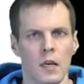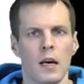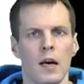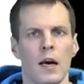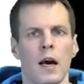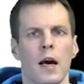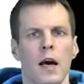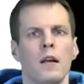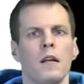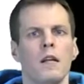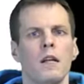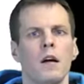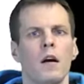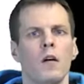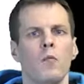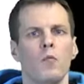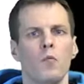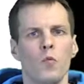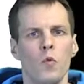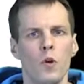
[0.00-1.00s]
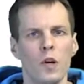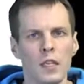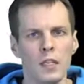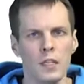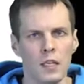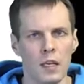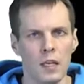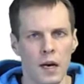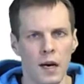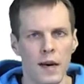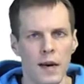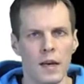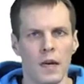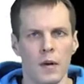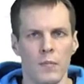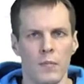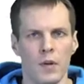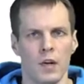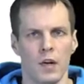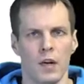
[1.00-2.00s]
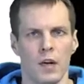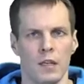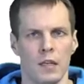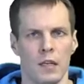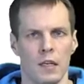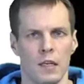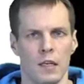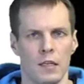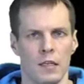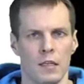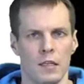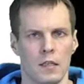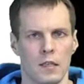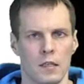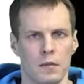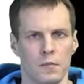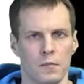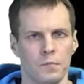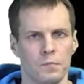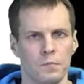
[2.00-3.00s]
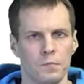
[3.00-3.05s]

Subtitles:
and what is the idea behind the indices.